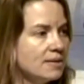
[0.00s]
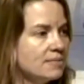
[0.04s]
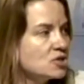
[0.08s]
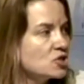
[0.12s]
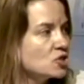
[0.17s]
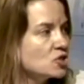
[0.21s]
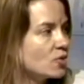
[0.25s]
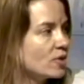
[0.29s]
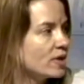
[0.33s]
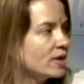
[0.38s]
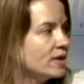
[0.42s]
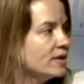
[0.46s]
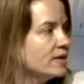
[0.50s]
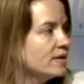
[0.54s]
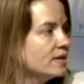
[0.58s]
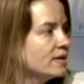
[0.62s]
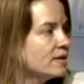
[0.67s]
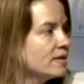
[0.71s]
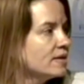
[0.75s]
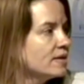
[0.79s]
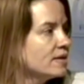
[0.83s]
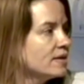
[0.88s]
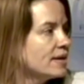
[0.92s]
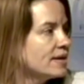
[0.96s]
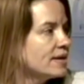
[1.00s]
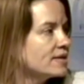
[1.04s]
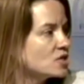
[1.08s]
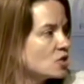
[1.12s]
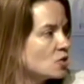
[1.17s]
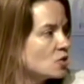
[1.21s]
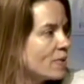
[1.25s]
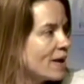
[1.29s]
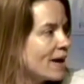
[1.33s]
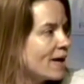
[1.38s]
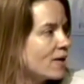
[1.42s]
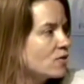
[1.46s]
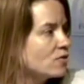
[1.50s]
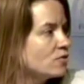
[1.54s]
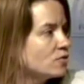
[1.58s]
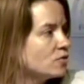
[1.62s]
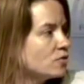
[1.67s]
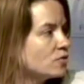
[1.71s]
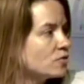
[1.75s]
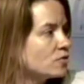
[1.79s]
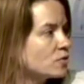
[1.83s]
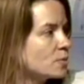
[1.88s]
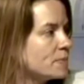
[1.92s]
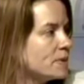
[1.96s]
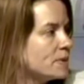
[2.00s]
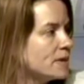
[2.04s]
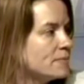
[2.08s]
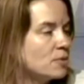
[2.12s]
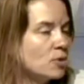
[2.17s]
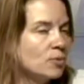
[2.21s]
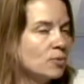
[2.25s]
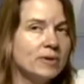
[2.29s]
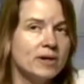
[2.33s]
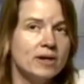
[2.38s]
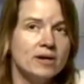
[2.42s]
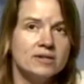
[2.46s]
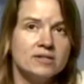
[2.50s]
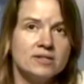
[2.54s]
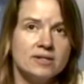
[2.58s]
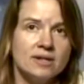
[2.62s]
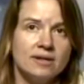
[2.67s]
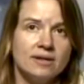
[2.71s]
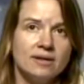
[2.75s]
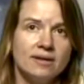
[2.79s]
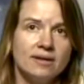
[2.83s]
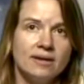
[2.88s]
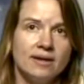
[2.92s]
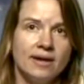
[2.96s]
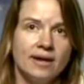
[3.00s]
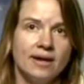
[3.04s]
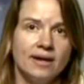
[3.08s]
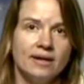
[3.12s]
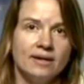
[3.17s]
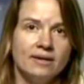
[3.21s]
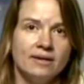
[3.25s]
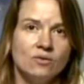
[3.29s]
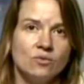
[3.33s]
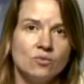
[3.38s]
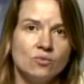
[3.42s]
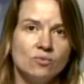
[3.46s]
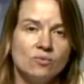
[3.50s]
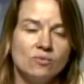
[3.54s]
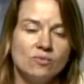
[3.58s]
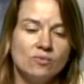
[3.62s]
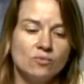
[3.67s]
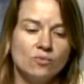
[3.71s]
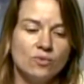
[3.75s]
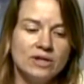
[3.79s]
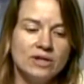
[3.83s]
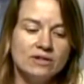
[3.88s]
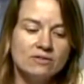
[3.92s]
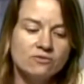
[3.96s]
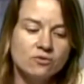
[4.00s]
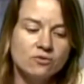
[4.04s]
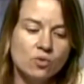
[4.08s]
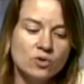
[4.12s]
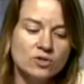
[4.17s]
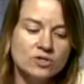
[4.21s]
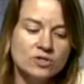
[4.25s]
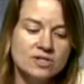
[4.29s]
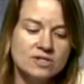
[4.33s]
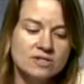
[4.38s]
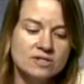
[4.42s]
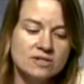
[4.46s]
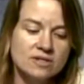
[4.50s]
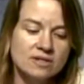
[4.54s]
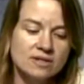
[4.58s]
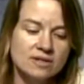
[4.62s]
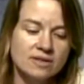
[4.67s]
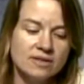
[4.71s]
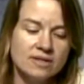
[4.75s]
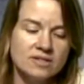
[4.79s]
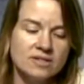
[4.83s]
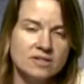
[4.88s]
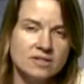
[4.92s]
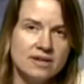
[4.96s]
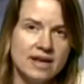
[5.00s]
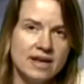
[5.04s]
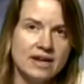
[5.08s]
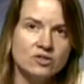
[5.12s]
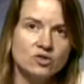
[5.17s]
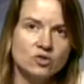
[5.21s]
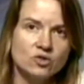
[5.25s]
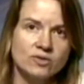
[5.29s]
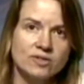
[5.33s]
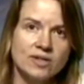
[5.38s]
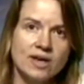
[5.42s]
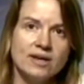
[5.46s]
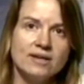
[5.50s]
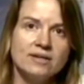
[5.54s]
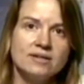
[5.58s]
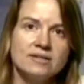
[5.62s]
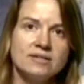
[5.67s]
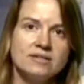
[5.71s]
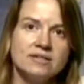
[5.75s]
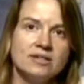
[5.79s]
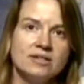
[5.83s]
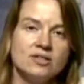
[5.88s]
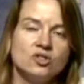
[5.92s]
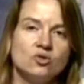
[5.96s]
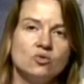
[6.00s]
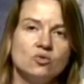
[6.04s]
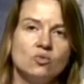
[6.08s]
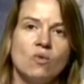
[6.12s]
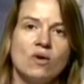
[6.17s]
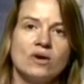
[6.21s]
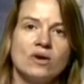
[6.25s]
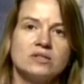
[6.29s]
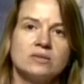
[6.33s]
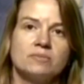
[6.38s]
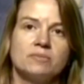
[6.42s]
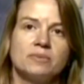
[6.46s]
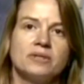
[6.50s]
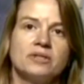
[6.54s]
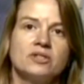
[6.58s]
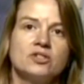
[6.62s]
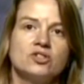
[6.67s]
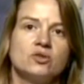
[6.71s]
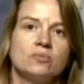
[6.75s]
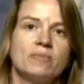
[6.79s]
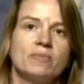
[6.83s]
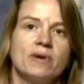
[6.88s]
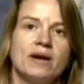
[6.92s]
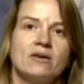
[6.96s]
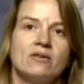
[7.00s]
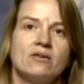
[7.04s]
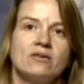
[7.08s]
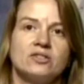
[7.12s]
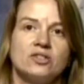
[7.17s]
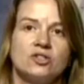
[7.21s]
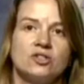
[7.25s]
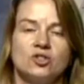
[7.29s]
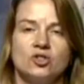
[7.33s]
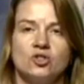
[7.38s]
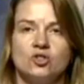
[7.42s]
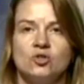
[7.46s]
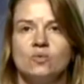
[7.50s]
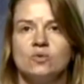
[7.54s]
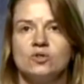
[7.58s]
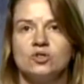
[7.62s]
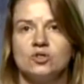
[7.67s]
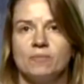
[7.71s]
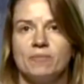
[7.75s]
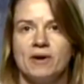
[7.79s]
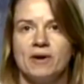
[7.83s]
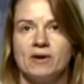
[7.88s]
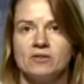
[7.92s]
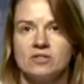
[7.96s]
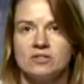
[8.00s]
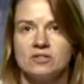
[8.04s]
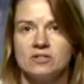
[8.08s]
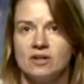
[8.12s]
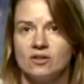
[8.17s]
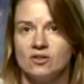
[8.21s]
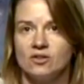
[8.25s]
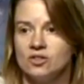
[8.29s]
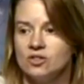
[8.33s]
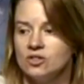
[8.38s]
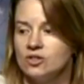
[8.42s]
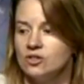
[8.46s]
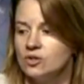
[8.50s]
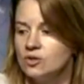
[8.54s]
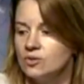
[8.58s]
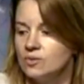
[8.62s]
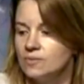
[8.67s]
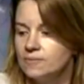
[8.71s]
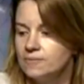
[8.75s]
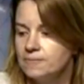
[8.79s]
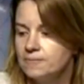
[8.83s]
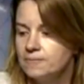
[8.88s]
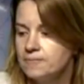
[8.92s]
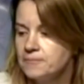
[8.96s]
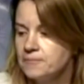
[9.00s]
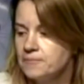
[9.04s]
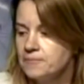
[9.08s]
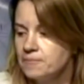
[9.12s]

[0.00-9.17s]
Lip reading: imagery is so powerful for people, because it reinforces this natural tendency to want to please your parents and to do what your parents tell you to do.